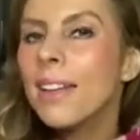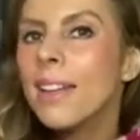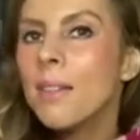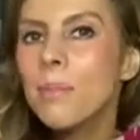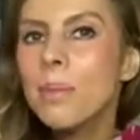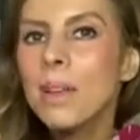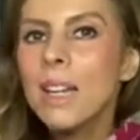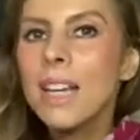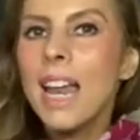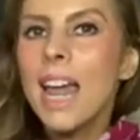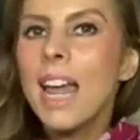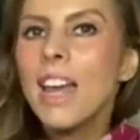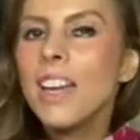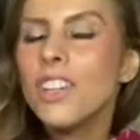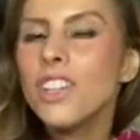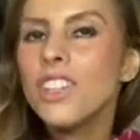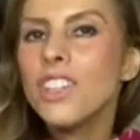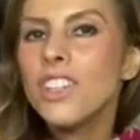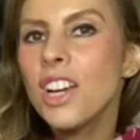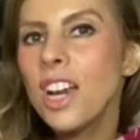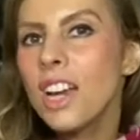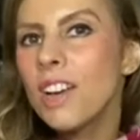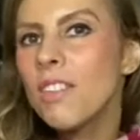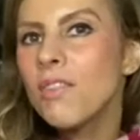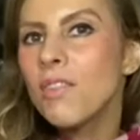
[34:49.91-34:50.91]
be less
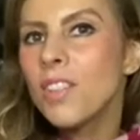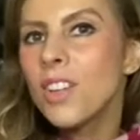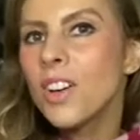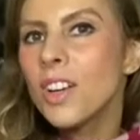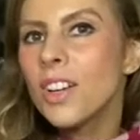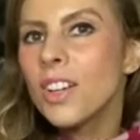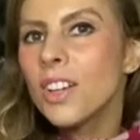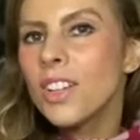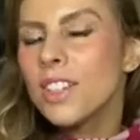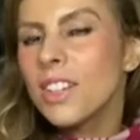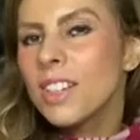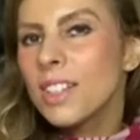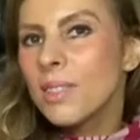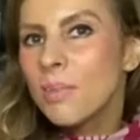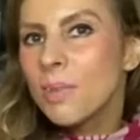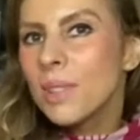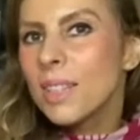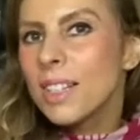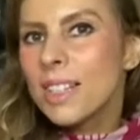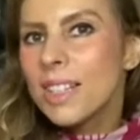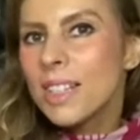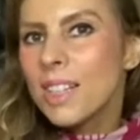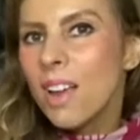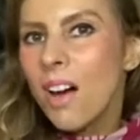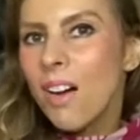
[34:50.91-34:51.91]
generous with
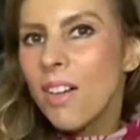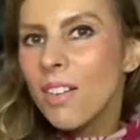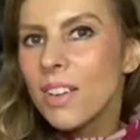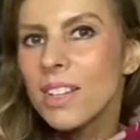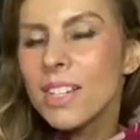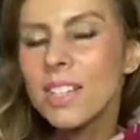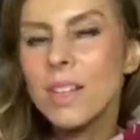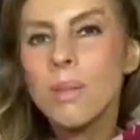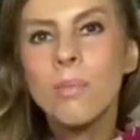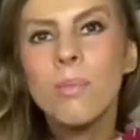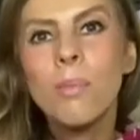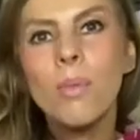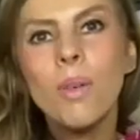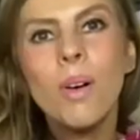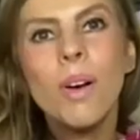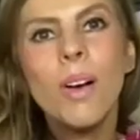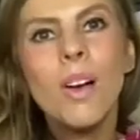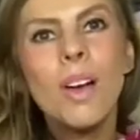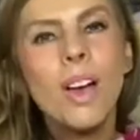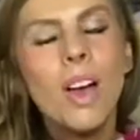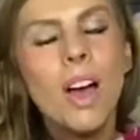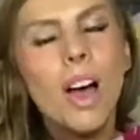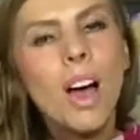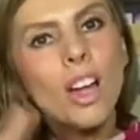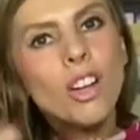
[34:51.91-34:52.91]
the sizing, but
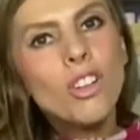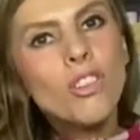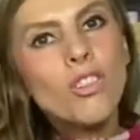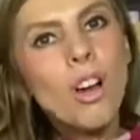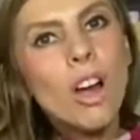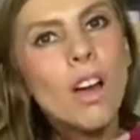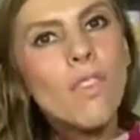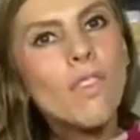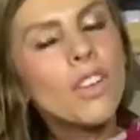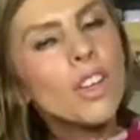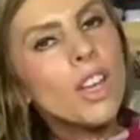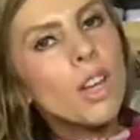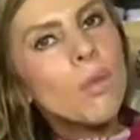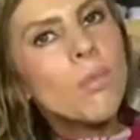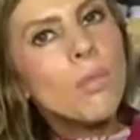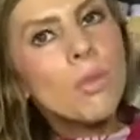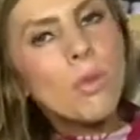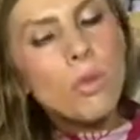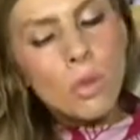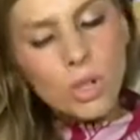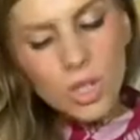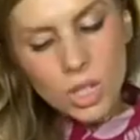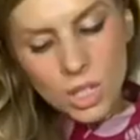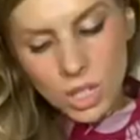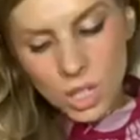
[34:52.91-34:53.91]
I'd rather go more